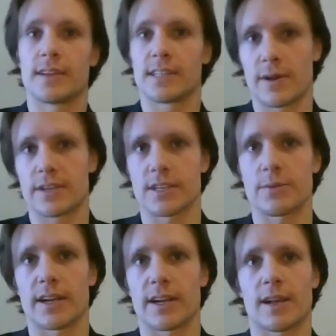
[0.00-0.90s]
especially
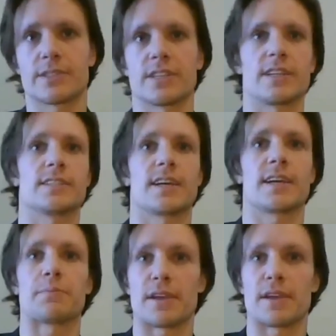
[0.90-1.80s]
when it comes to things like
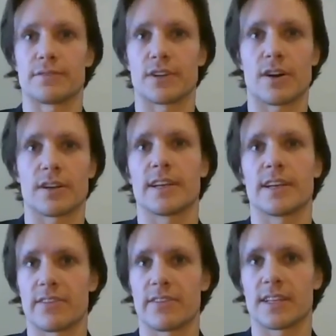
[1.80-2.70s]
being forgotten and
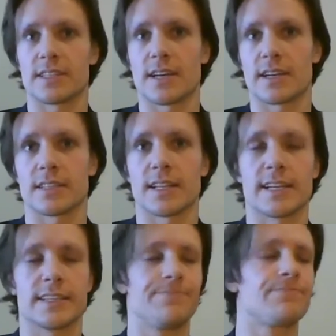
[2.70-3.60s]
having their data
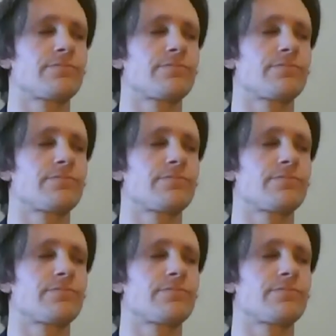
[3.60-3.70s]
deleted.